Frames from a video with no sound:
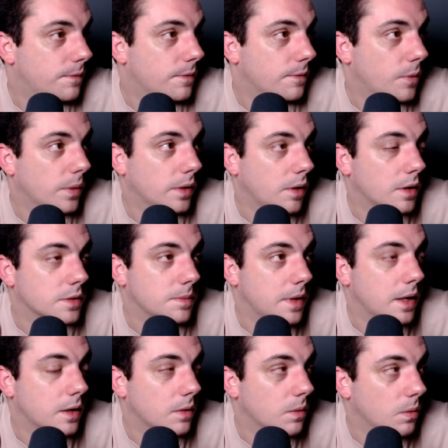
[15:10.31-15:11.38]
49ers
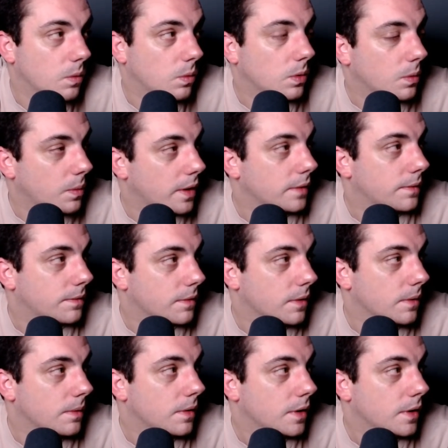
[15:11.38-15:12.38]
man all the way through.